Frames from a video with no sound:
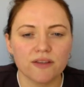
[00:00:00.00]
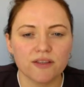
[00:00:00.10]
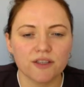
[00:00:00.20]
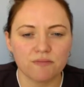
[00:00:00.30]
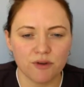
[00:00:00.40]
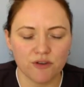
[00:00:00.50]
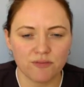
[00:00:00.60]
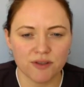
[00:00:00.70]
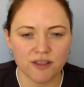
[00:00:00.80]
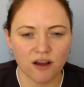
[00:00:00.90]
some
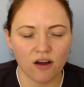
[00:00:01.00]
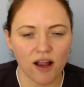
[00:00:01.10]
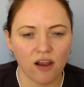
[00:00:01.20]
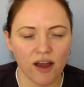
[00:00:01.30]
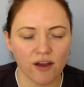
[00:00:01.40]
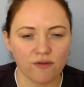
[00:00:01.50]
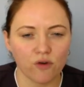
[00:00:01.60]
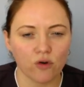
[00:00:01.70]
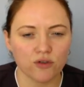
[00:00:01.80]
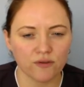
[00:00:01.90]
movements that I like
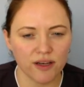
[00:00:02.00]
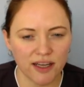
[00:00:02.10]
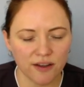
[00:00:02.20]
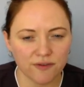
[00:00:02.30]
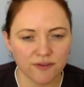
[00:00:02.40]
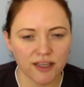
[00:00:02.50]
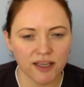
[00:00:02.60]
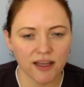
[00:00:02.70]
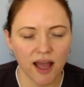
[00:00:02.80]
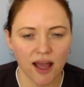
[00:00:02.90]
for sort of
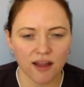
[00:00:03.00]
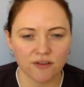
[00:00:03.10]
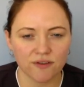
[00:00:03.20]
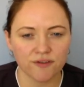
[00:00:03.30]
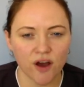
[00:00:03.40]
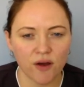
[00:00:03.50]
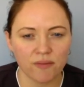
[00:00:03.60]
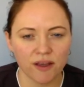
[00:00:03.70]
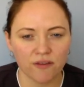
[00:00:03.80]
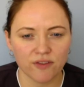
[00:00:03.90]
lifting and
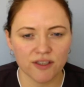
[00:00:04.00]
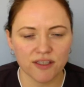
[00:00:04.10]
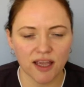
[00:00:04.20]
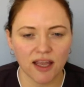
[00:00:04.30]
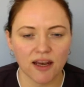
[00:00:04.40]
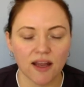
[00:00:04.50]
firming of the skin.